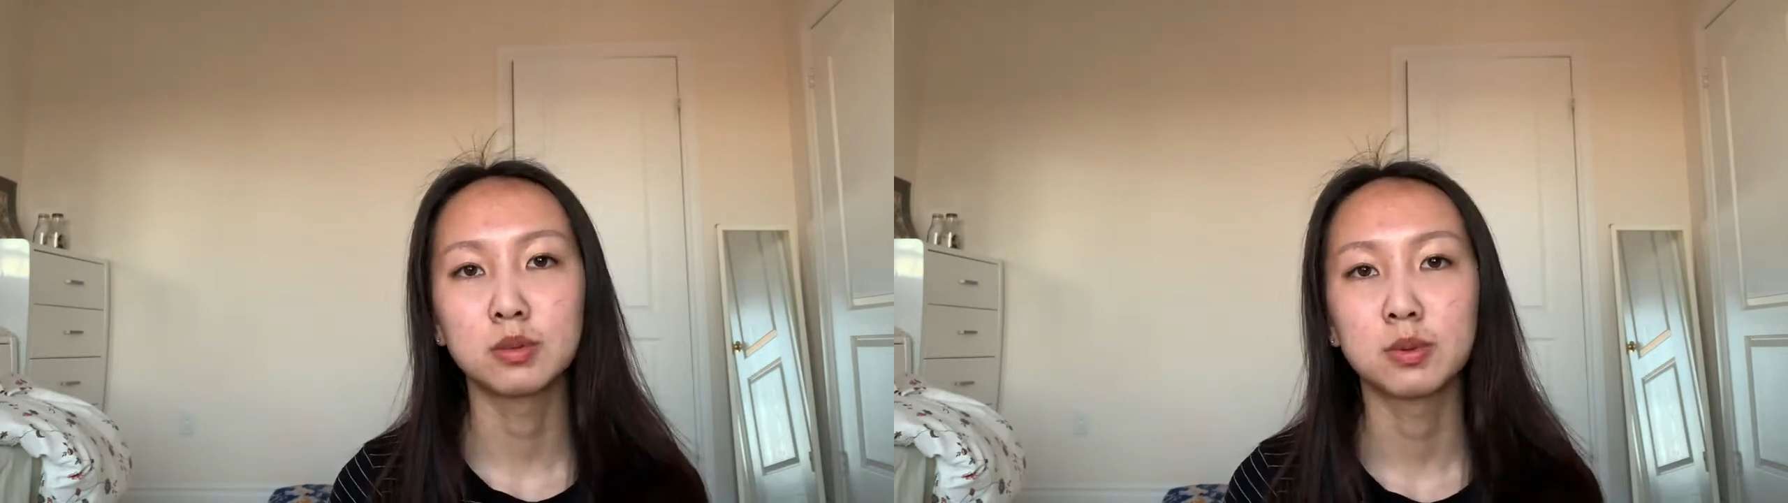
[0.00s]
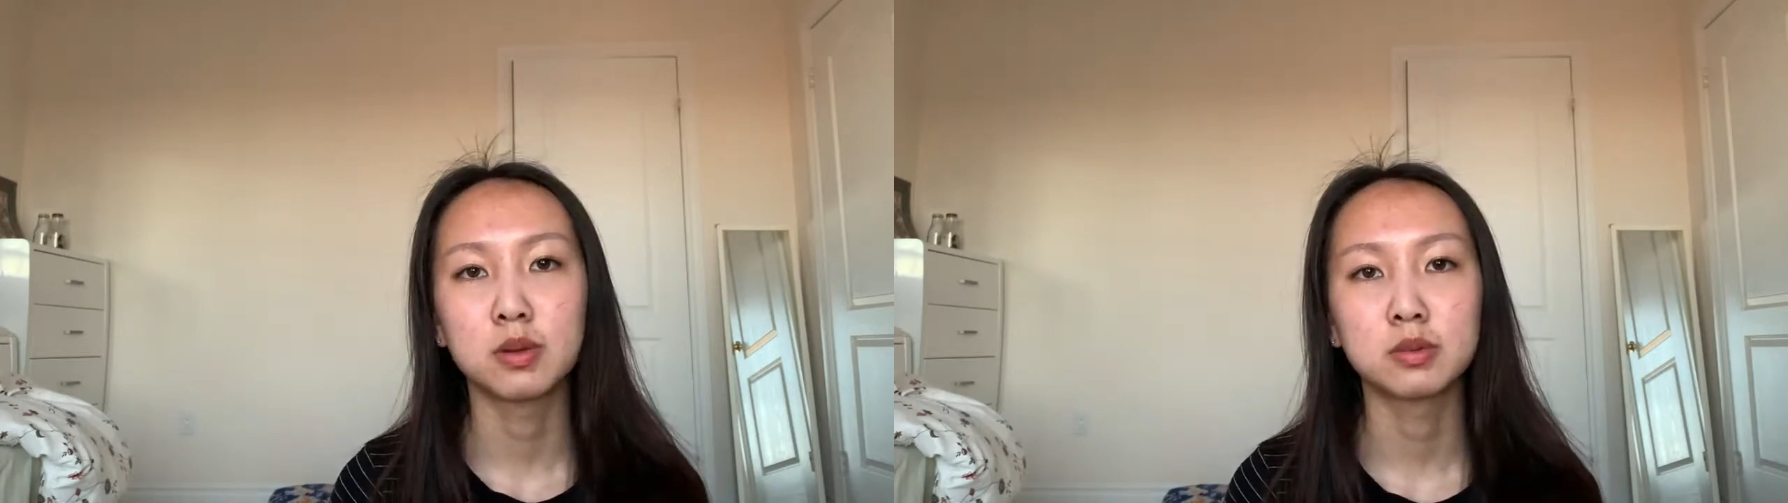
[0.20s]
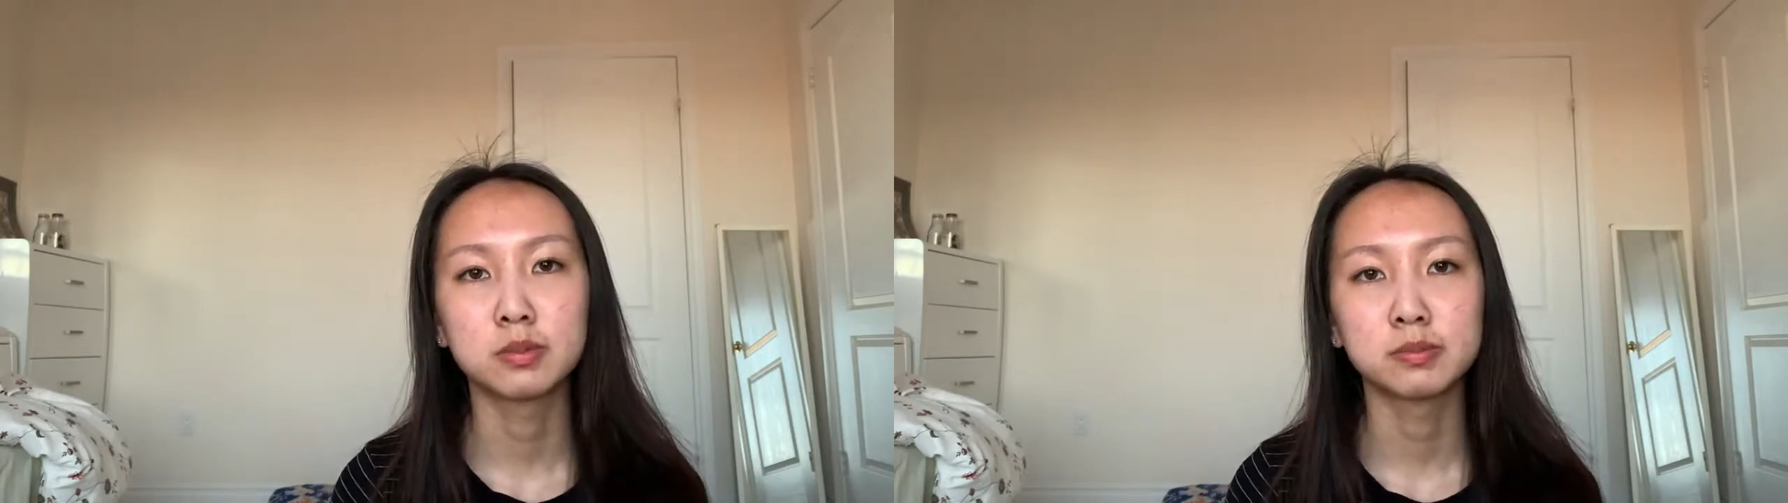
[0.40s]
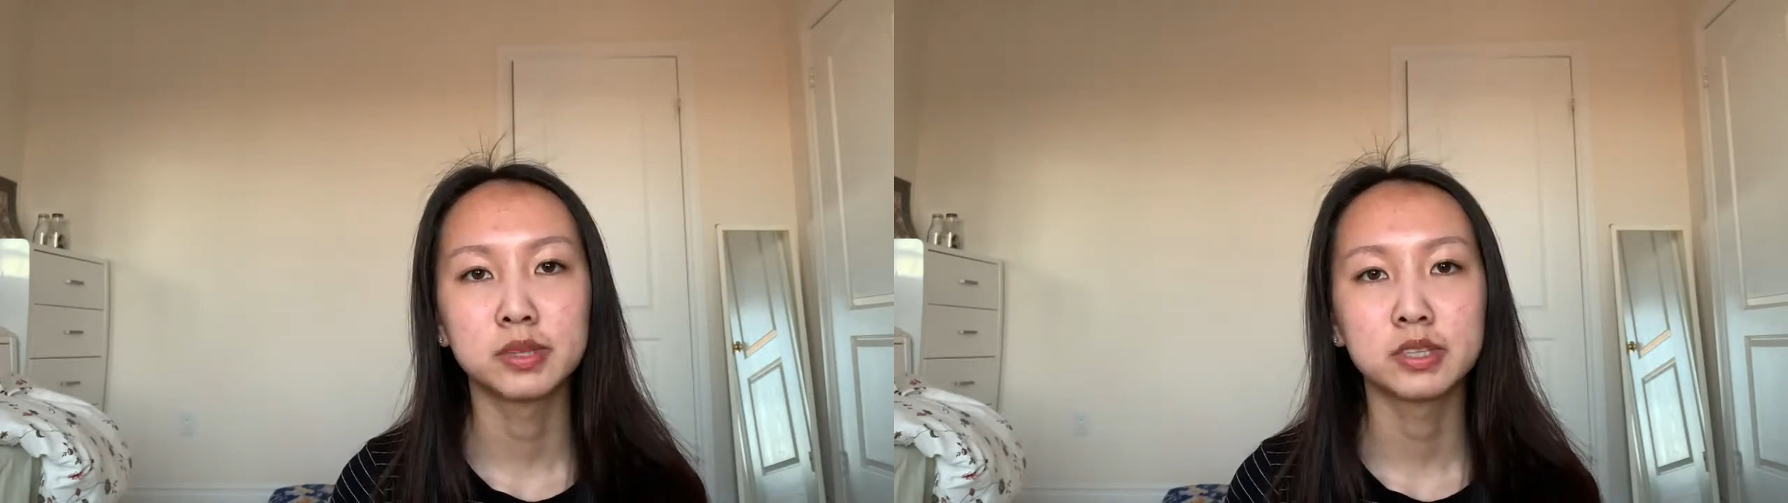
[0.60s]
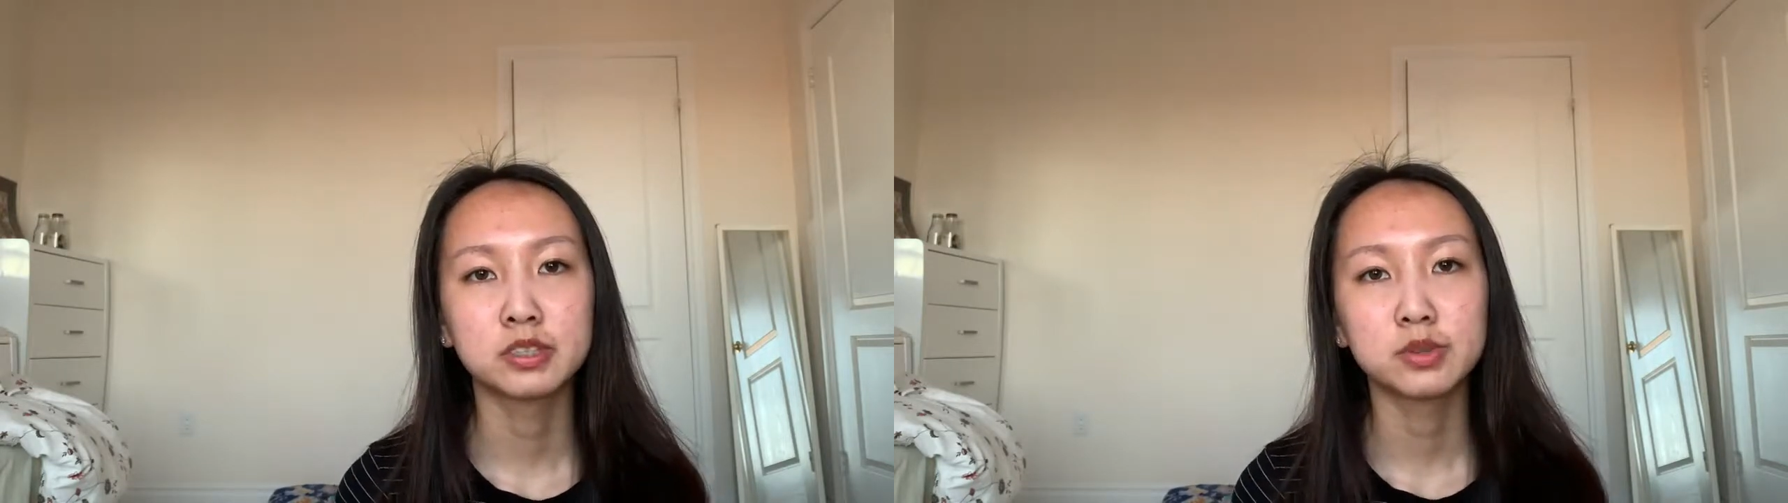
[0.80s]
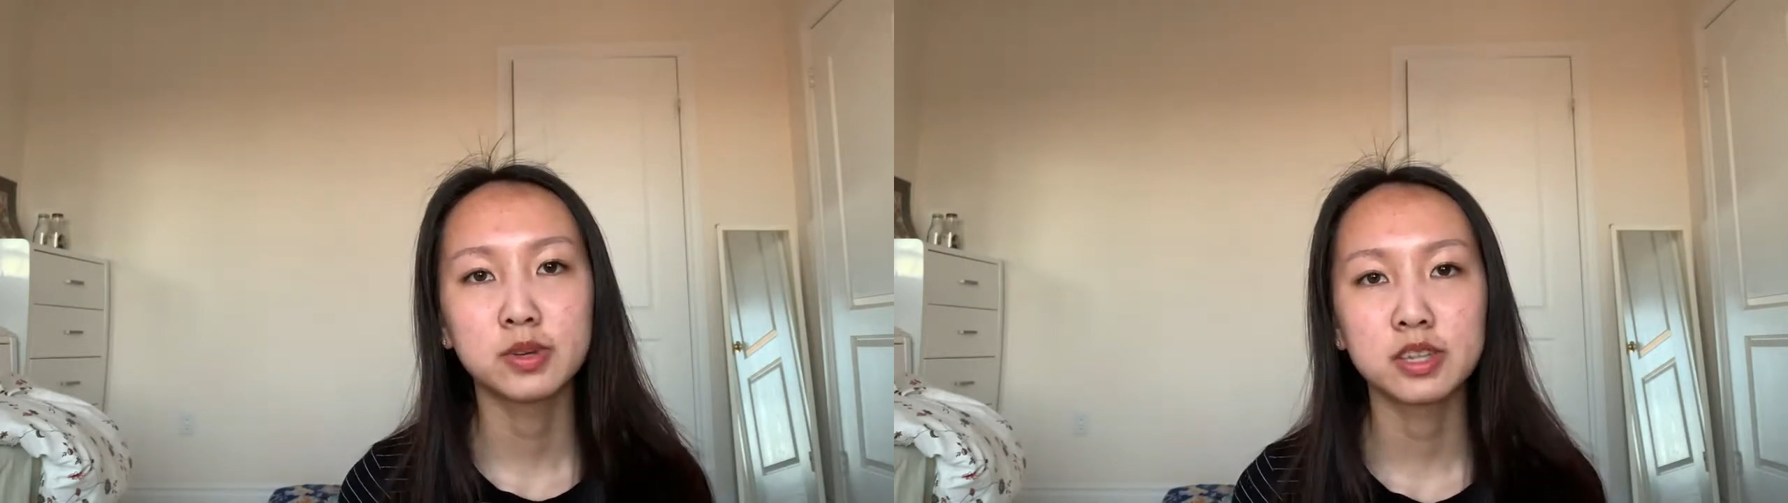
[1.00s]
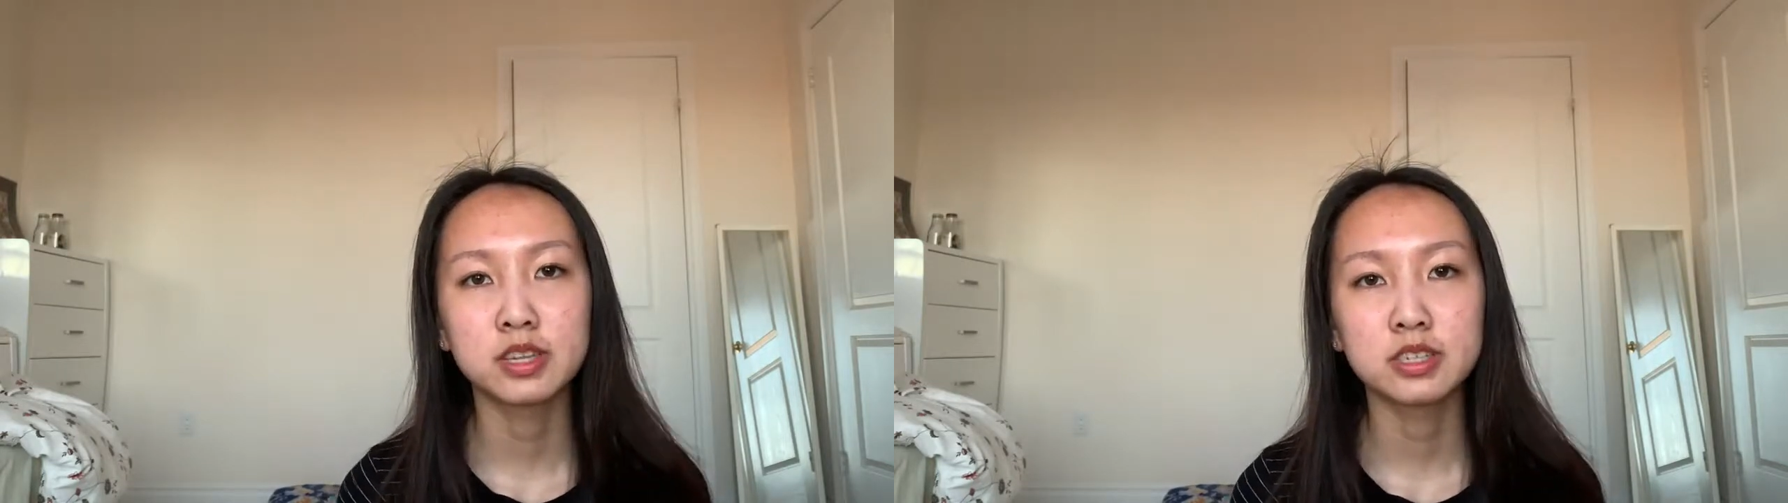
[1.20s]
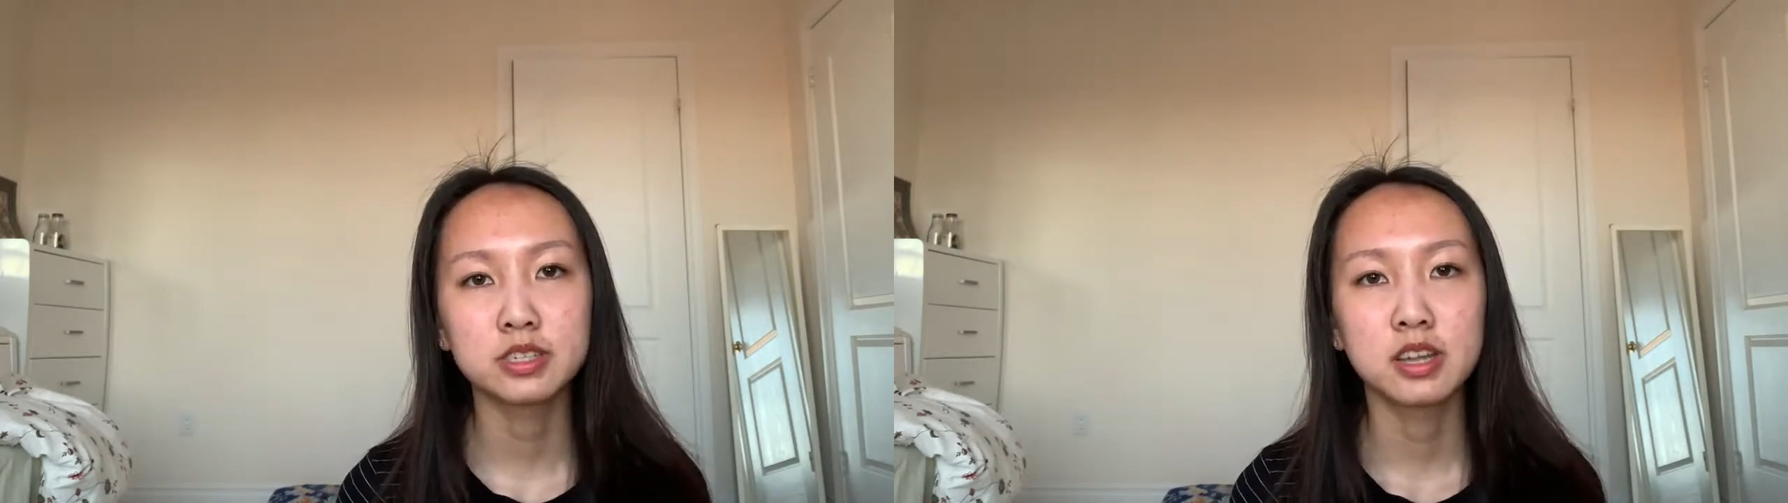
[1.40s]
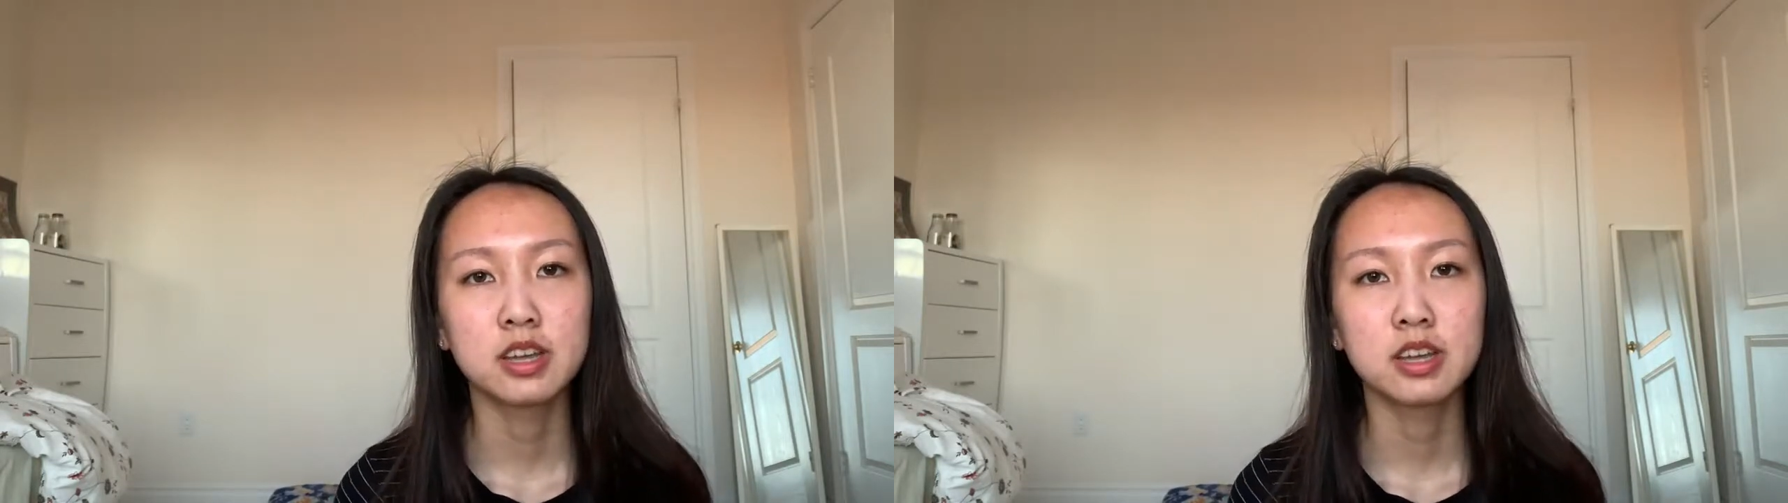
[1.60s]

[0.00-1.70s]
problem doing this,